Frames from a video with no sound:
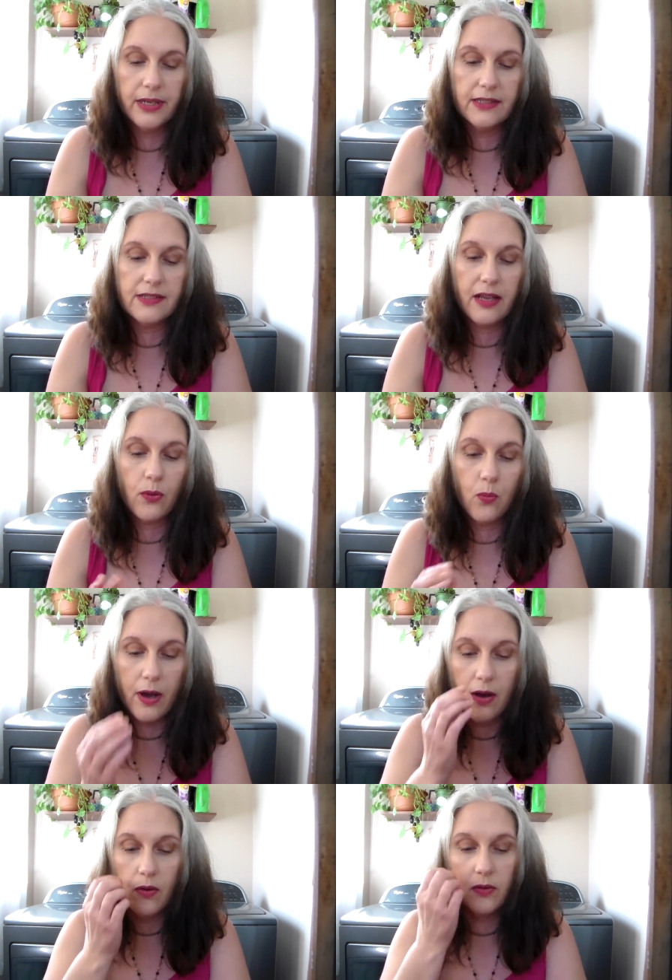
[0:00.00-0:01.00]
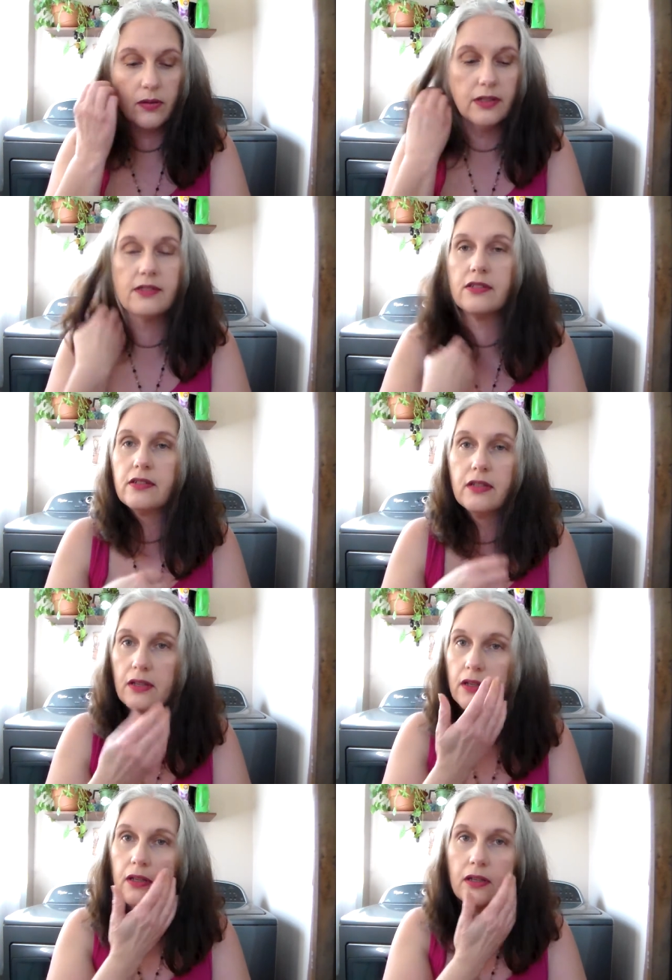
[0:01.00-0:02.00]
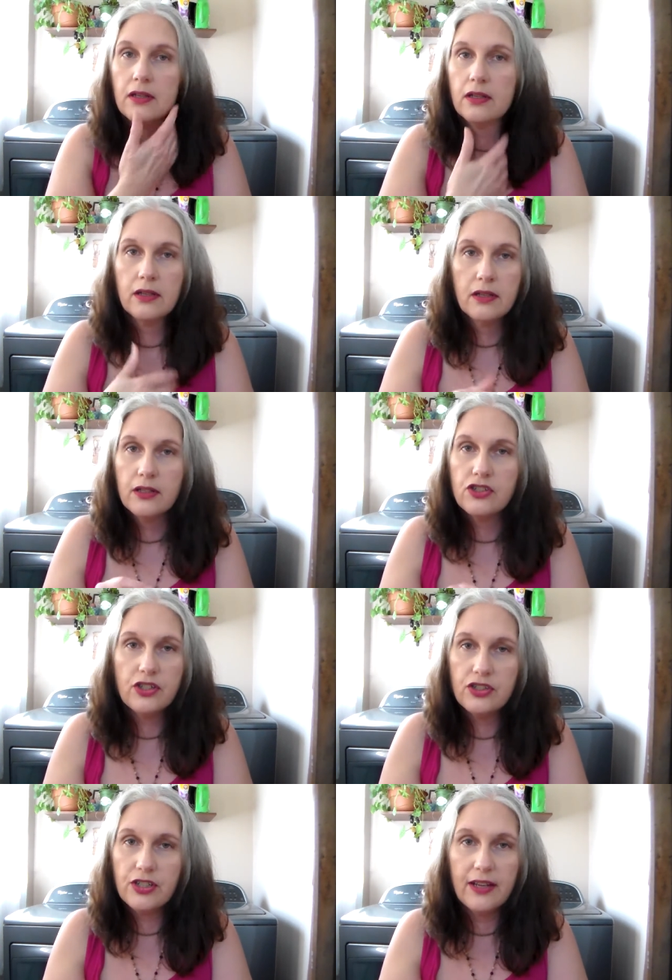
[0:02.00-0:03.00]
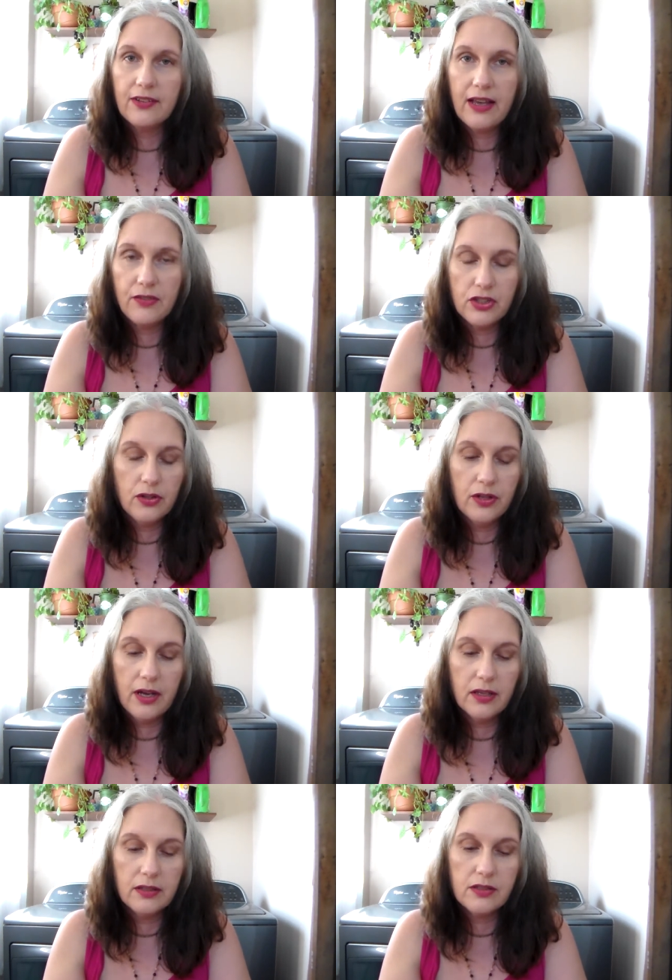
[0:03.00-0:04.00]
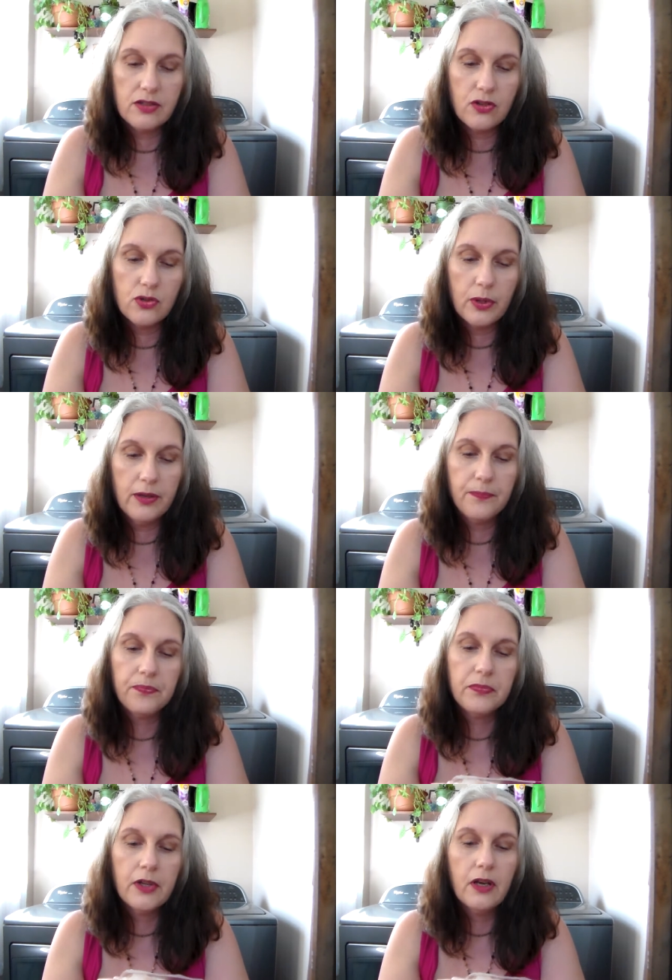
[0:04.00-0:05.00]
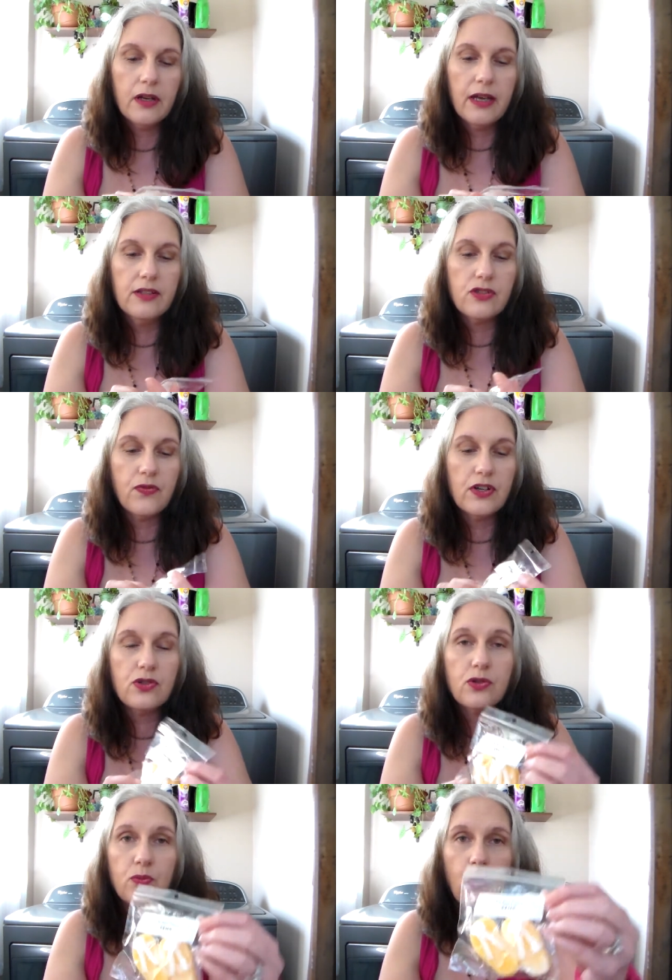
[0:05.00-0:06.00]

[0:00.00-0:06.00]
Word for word: But it's like, wow. It's, she, she doesn't have to do that. It's so sweet. Okay, this first